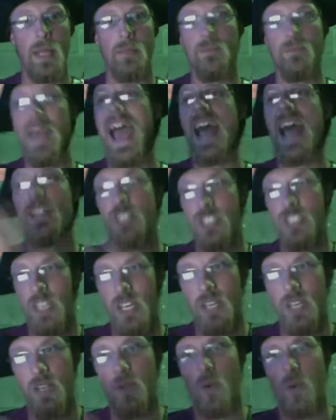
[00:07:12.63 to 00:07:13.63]
patched
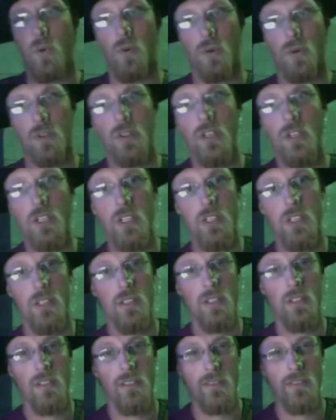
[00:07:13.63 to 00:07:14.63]
in, or
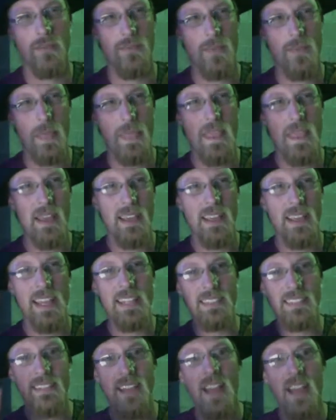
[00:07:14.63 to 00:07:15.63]

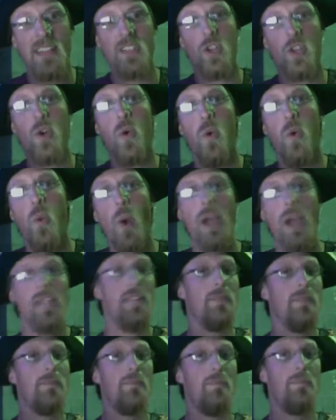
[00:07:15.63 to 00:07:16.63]
it's not quite
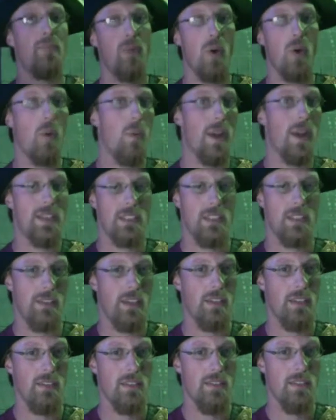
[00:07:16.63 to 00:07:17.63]
pro
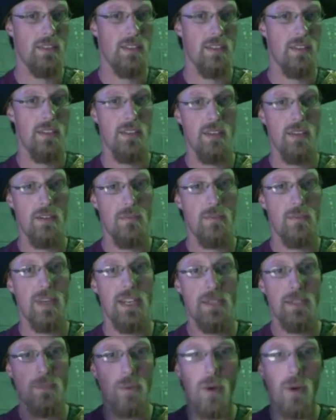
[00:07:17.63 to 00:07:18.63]
wrestling. But
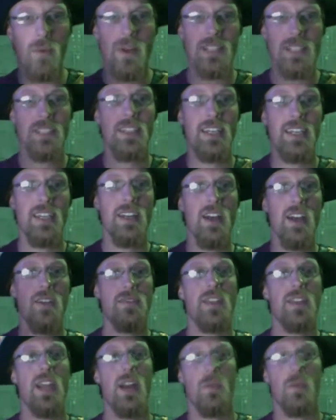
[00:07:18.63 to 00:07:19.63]
it's pro wrestling
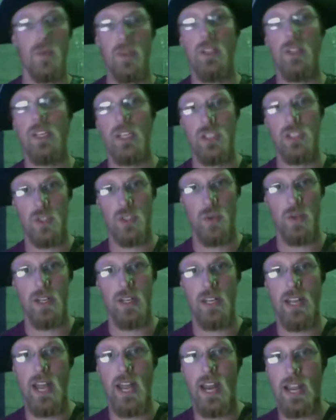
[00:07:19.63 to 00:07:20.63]
enough that I really enjoyed
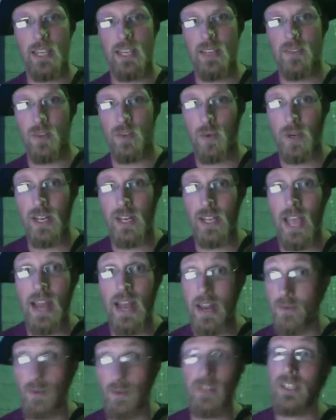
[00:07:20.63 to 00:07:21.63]
it, and I give credit.
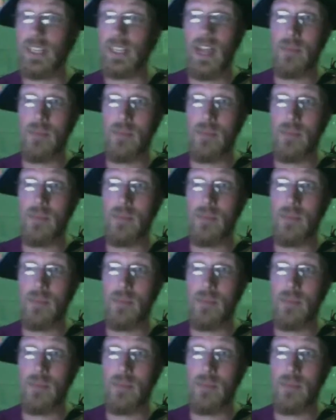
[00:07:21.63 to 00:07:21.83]
And it really